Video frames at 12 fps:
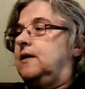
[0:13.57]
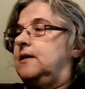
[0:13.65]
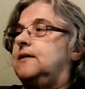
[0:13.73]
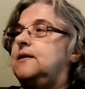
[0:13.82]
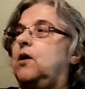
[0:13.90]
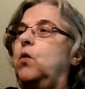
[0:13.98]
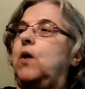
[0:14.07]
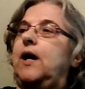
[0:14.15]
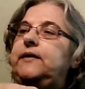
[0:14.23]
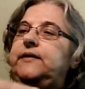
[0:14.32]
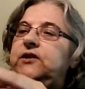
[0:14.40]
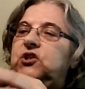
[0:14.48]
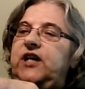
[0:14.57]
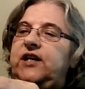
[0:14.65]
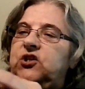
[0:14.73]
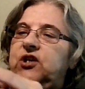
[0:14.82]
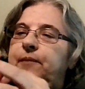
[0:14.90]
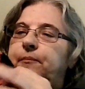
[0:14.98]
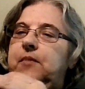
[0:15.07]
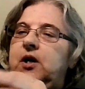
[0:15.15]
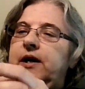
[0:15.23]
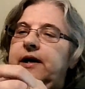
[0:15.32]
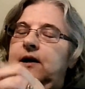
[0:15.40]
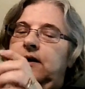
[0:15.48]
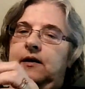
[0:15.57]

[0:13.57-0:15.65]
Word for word: So I did change up my